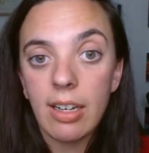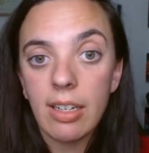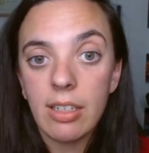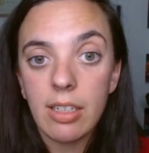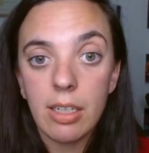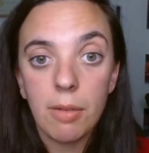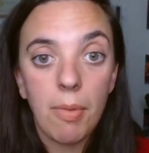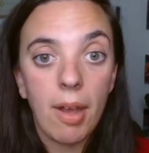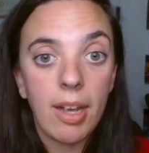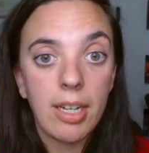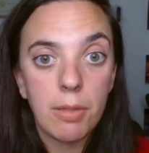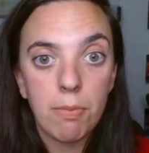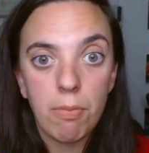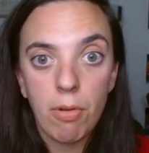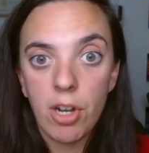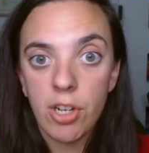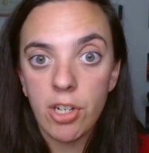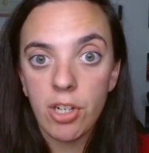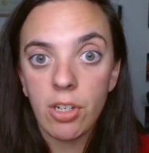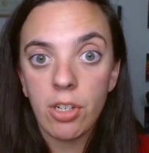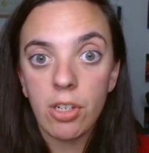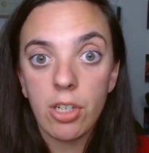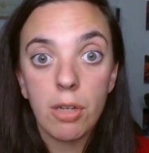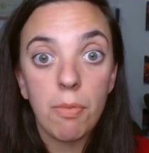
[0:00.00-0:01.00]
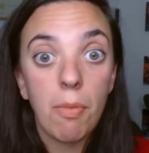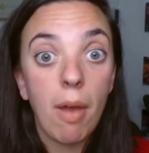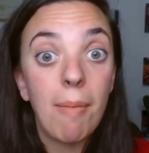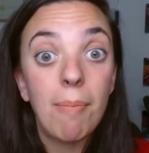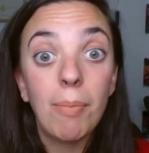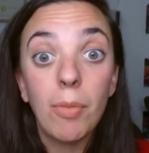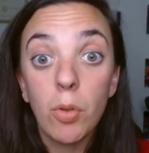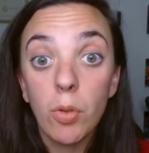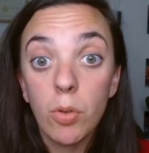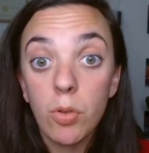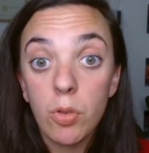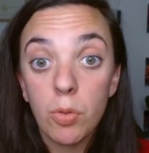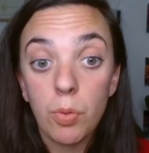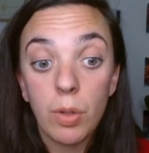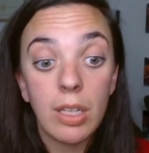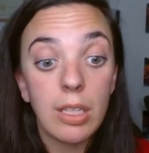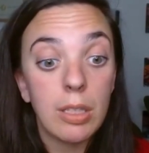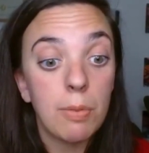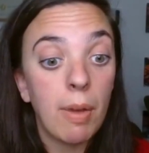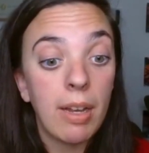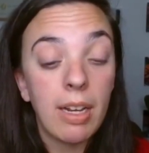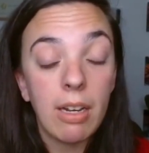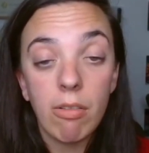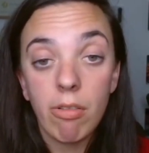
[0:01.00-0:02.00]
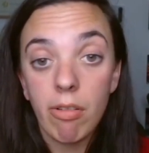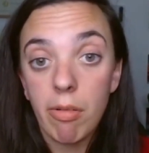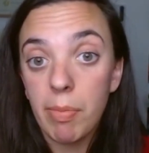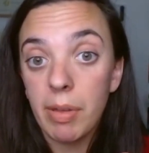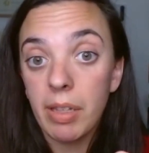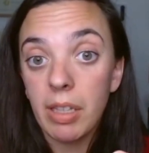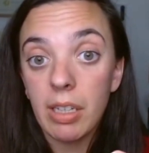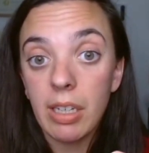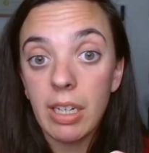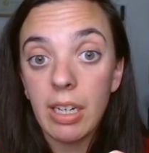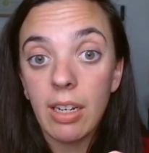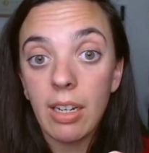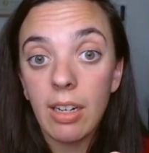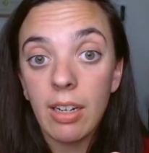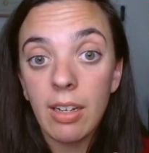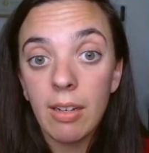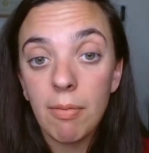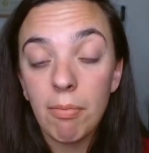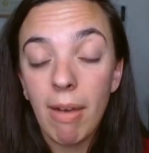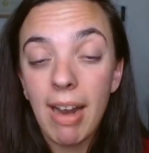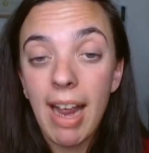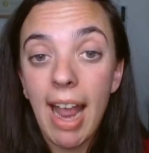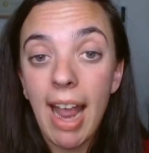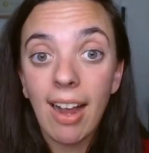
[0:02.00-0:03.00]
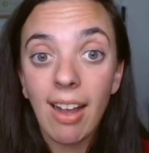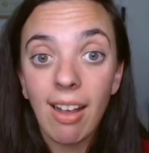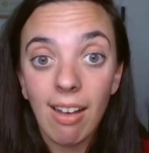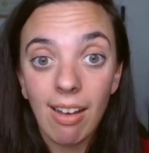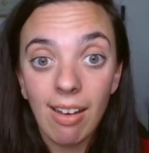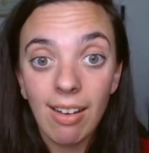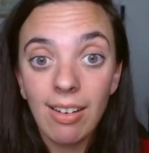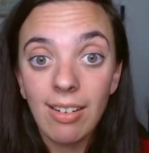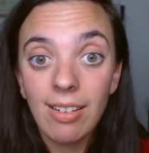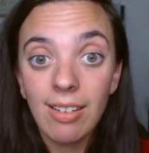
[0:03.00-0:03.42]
to my depression, to my mood swings, my irritability, my anger.